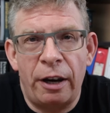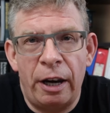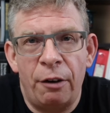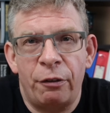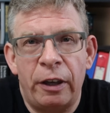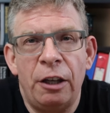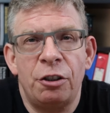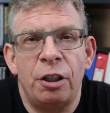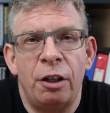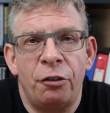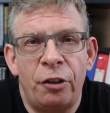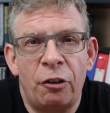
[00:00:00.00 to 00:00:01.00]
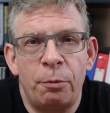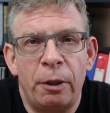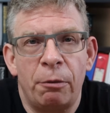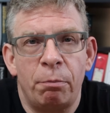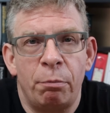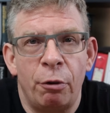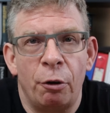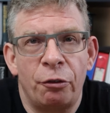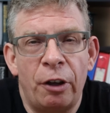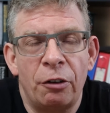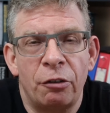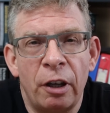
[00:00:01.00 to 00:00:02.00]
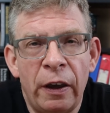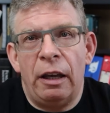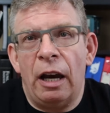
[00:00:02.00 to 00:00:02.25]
identification and assessment process.